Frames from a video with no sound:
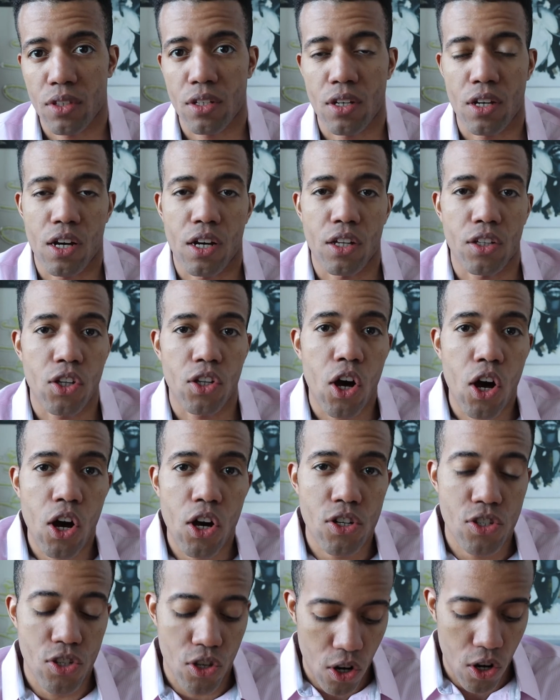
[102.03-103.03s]

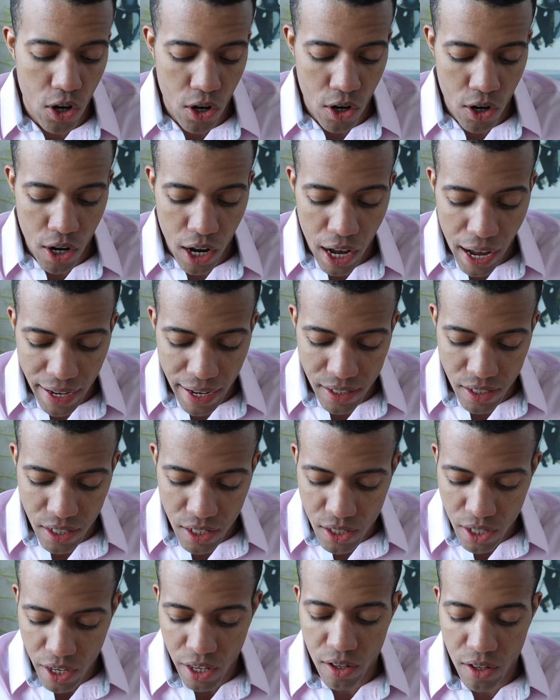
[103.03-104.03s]
Logs are high
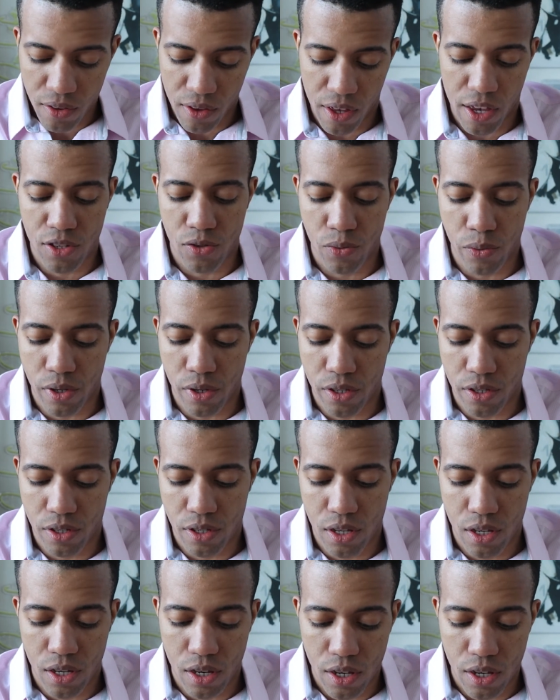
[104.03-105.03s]
detail, as we can
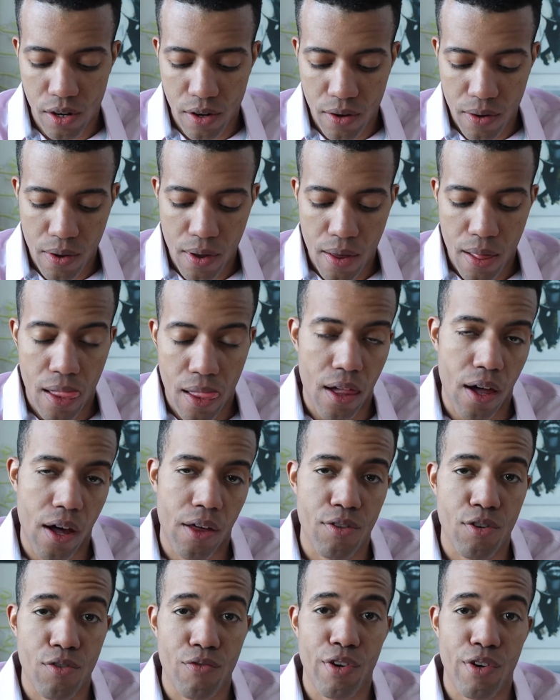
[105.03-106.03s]
see here.
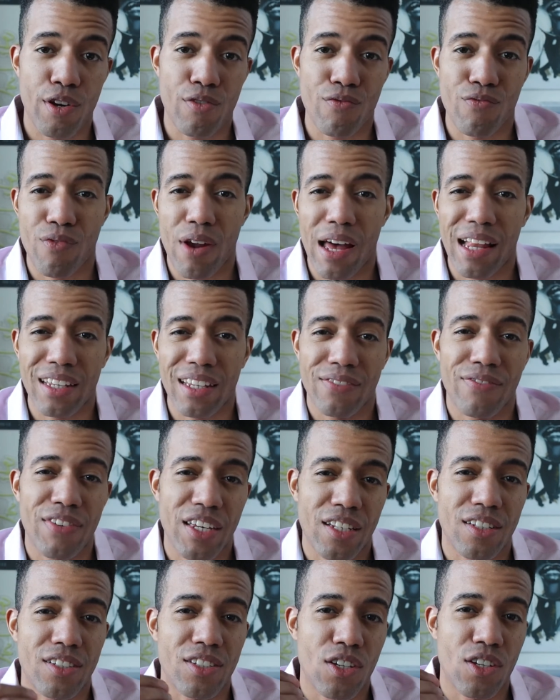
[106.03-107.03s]
They're very
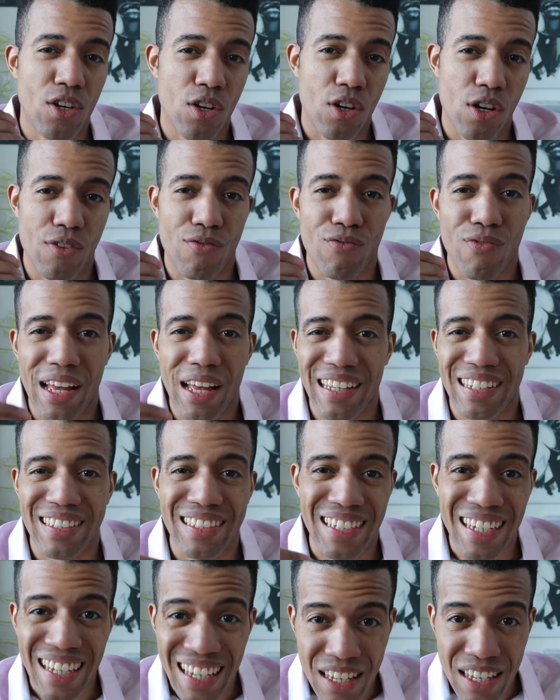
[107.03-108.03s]
relevant and
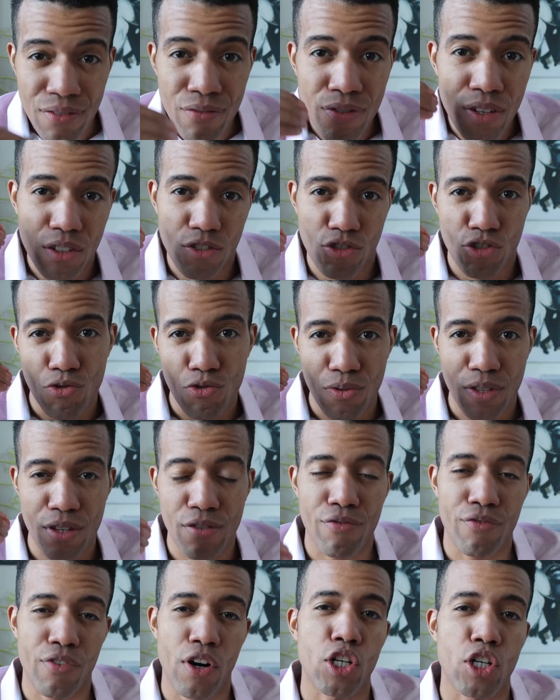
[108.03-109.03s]
relative to the
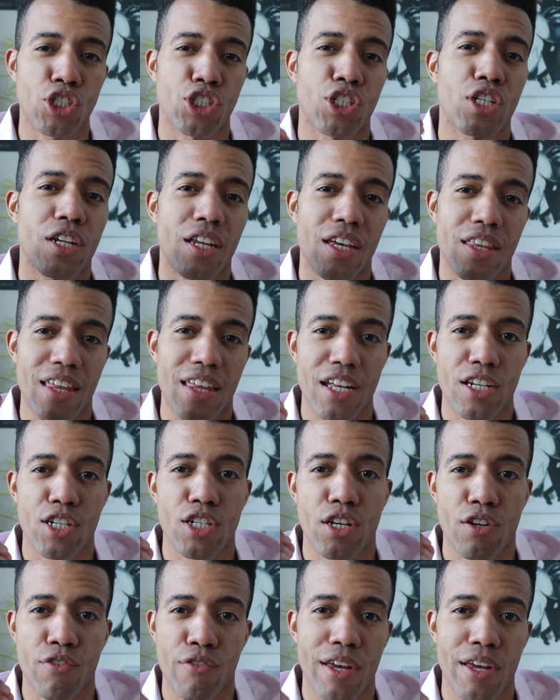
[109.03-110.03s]
function that
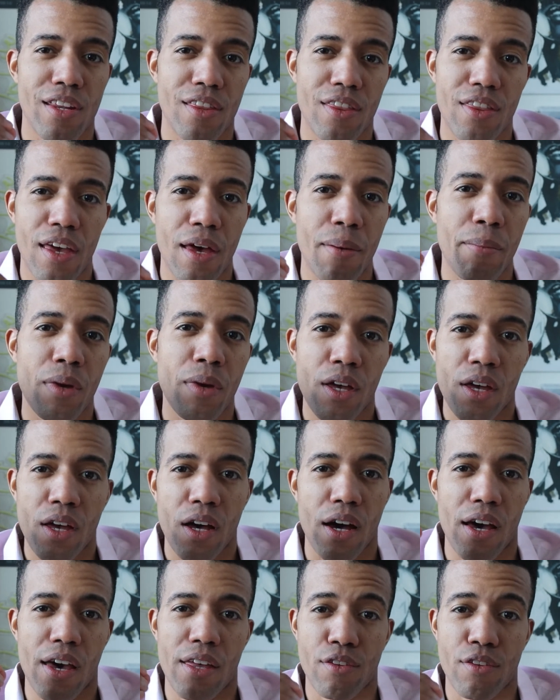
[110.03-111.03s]
generated them
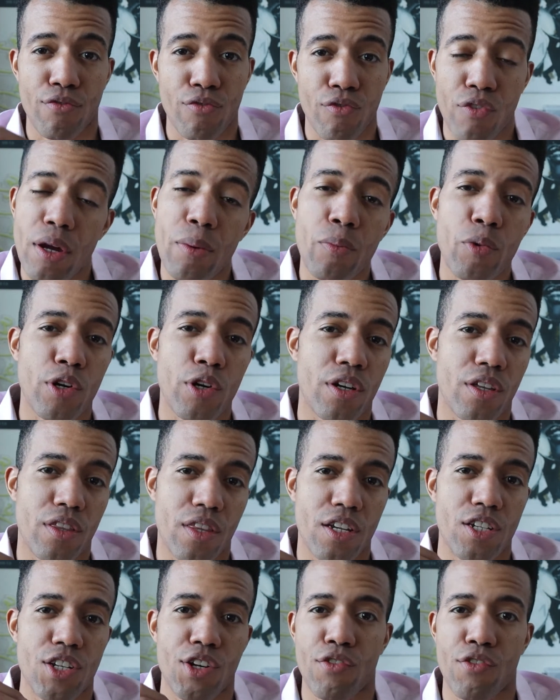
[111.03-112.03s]
and the framework
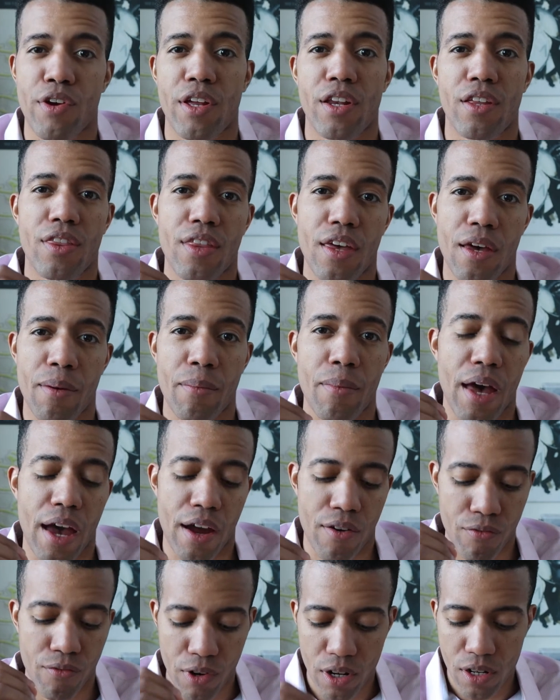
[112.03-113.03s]
that generated them
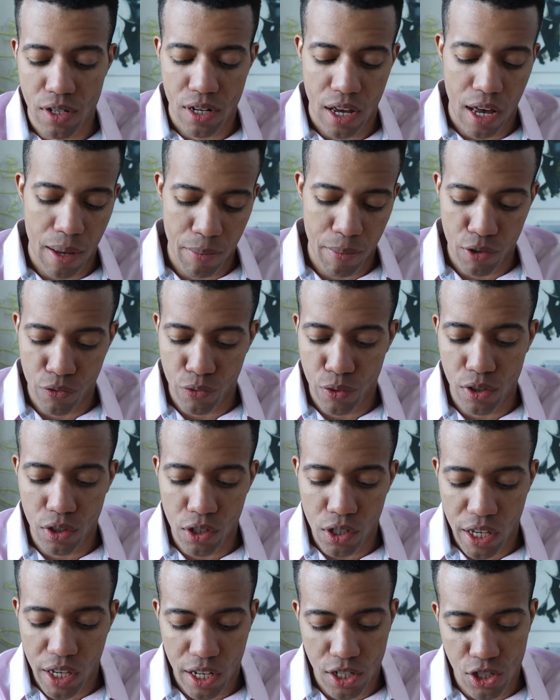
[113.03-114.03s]
at runtime. But if we
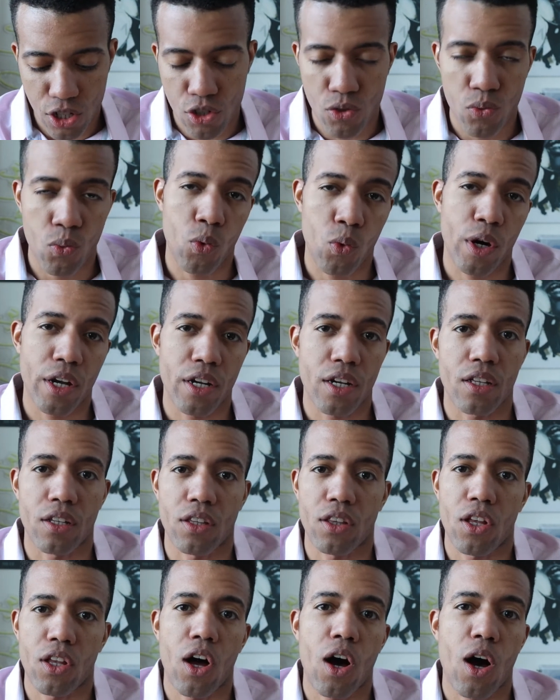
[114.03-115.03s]
look at just one
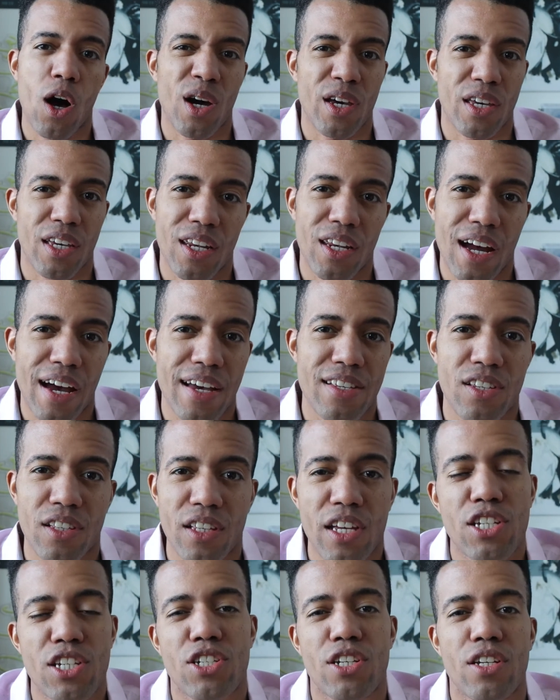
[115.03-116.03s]
log in
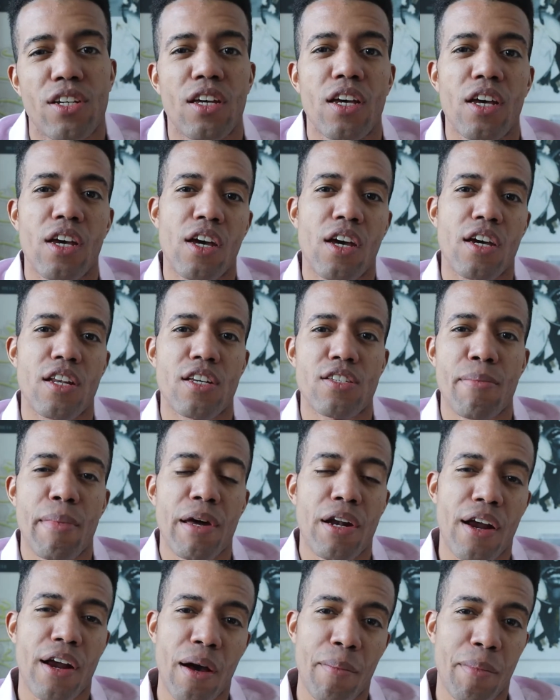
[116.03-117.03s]
isolation, it doesn't
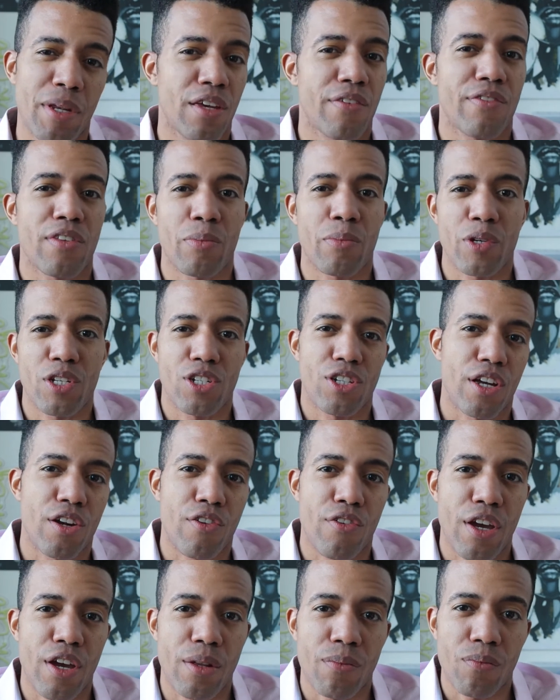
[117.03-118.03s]
matter how many of them we
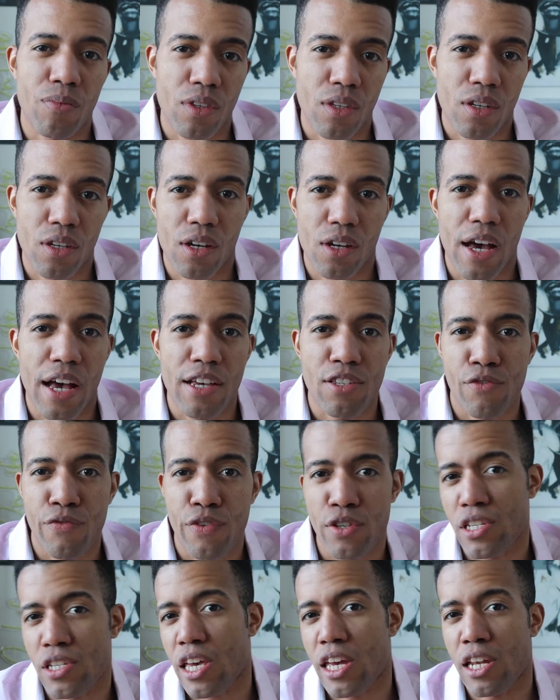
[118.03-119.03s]
generate, how
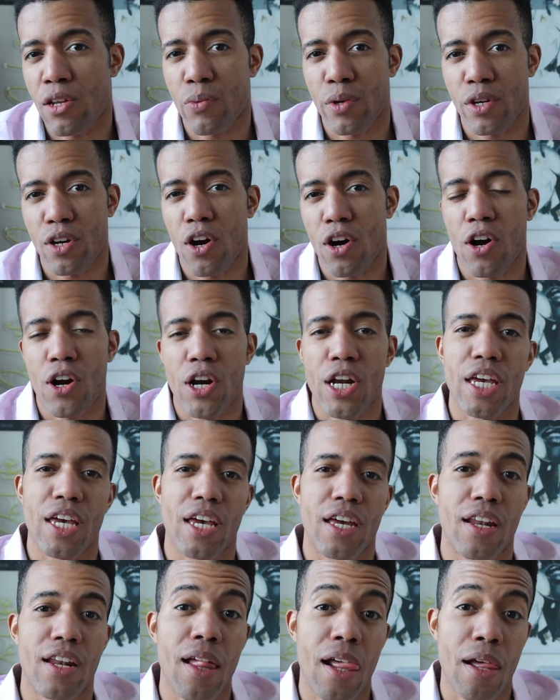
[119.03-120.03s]
sophisticated we are
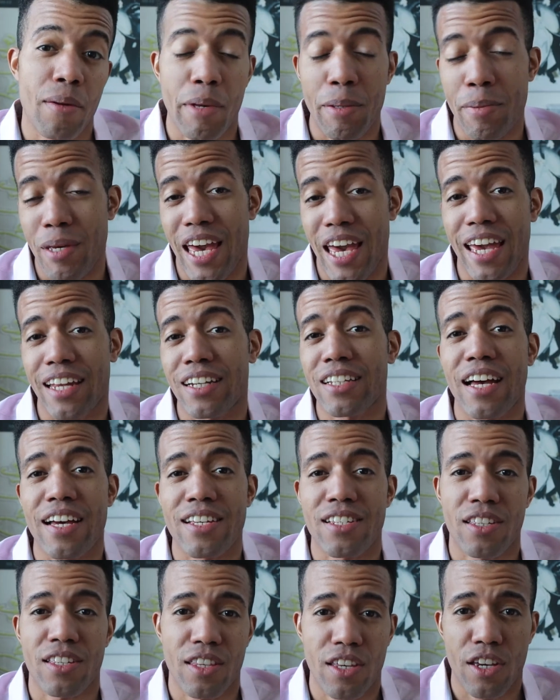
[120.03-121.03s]
in maybe
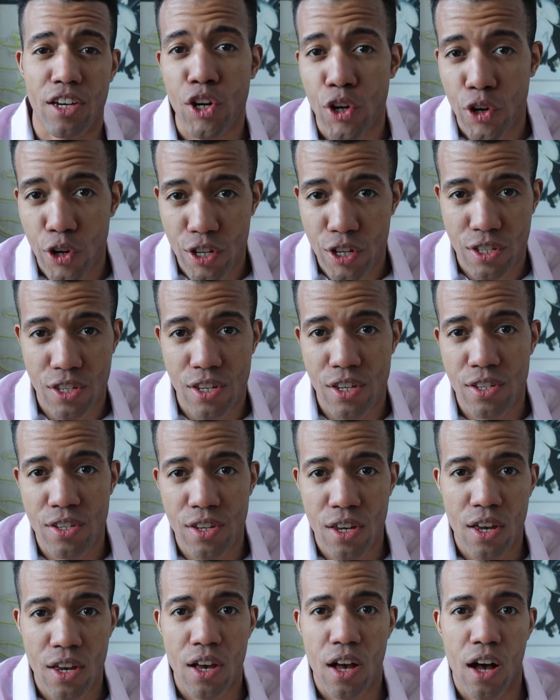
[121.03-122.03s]
analyzing the occurrences
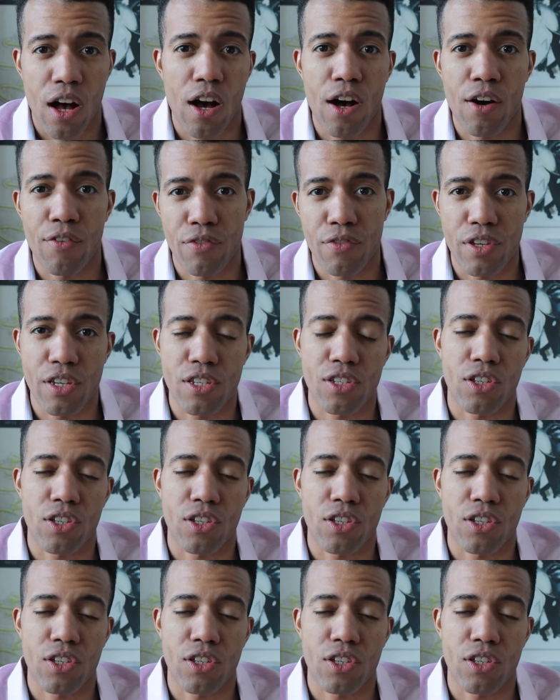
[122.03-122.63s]
of these